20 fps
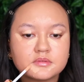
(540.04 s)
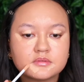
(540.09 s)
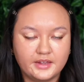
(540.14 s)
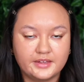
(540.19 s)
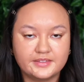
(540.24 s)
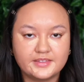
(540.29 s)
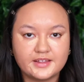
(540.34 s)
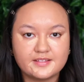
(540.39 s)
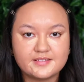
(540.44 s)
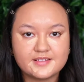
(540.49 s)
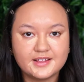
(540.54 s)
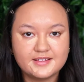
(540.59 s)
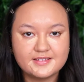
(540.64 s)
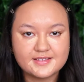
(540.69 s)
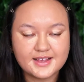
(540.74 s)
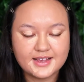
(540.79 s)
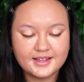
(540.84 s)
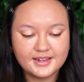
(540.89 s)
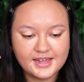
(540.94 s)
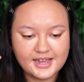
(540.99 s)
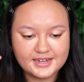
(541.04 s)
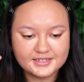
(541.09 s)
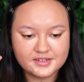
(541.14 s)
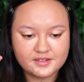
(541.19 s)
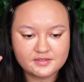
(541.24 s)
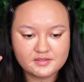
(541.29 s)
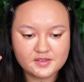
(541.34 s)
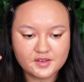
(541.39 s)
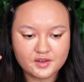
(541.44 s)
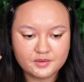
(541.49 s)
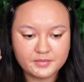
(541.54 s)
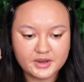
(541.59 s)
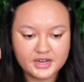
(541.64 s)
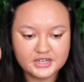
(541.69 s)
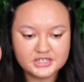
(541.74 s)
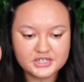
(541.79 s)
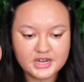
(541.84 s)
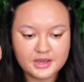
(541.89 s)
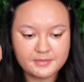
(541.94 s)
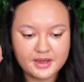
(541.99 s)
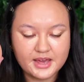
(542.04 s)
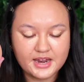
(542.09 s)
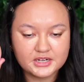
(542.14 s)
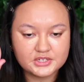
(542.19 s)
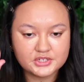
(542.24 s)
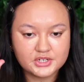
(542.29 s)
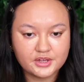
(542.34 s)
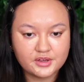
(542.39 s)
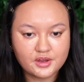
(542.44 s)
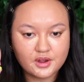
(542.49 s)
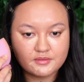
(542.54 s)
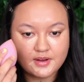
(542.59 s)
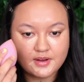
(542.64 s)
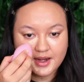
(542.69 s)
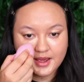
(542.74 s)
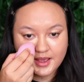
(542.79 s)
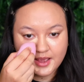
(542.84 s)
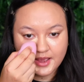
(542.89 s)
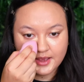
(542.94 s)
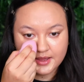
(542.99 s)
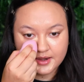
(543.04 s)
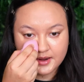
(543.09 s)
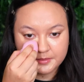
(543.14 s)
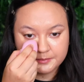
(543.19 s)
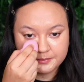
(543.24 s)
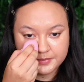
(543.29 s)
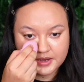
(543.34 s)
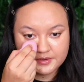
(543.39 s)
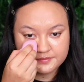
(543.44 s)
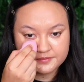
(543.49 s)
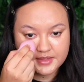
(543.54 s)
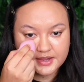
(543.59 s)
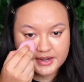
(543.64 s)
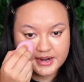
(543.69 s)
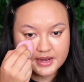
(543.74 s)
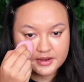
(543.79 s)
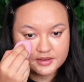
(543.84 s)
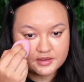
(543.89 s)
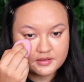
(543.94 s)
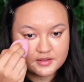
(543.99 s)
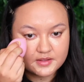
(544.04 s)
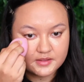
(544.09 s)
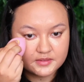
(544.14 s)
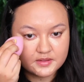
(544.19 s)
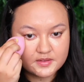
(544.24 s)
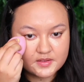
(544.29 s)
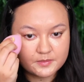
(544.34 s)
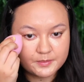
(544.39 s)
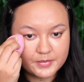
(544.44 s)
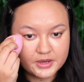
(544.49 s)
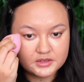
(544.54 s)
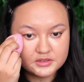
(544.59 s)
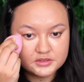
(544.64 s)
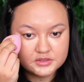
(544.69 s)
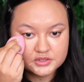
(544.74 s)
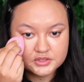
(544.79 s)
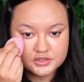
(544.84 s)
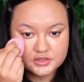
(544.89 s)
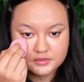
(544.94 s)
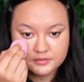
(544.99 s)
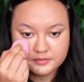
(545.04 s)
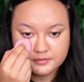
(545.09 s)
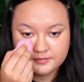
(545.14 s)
And then since I liked it so much, I might actually go ahead and buff that out using the sponge.